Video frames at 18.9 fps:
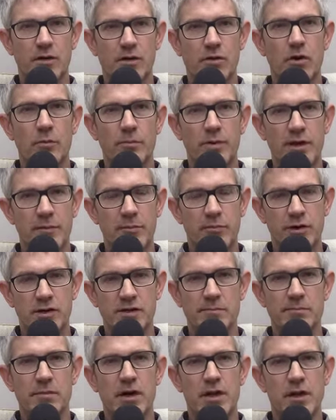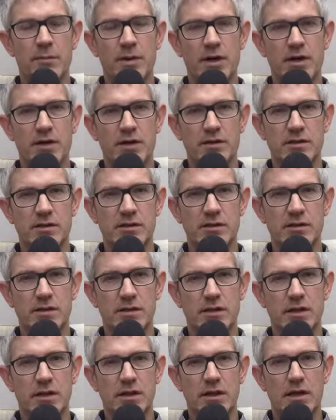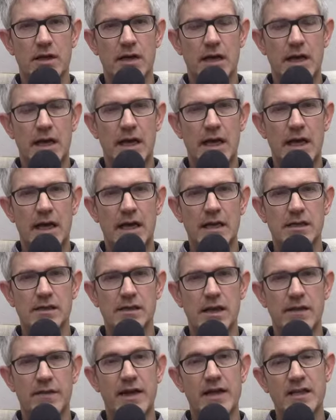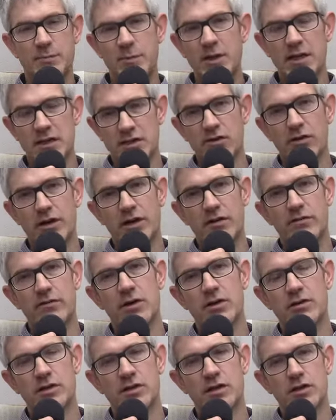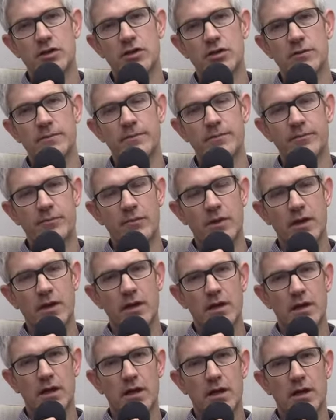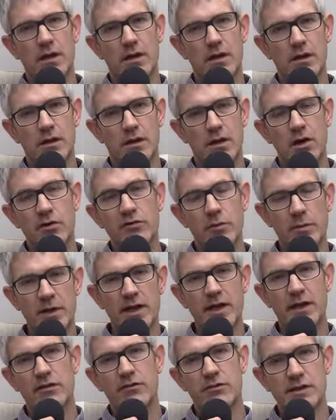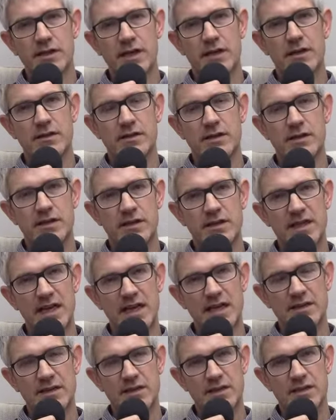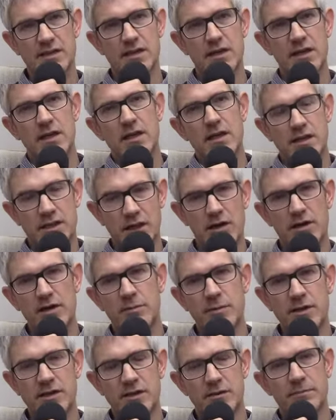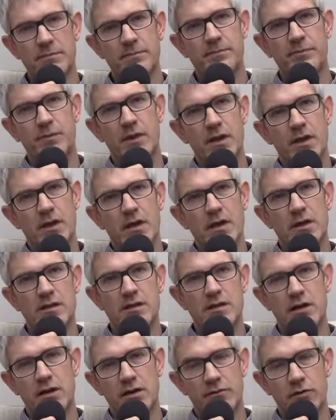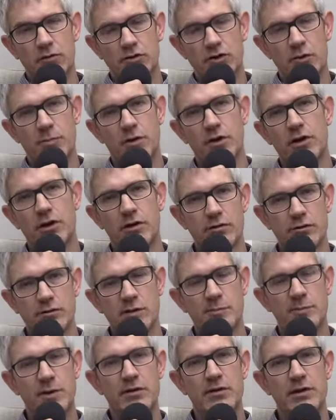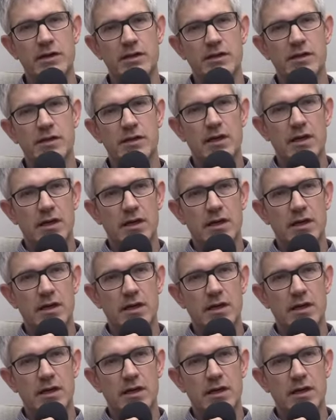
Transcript: not be imprisoned by the past, and that's been its great advantage over many other Italian cities. It has this dynamism, this kind of entrepreneurial spirit,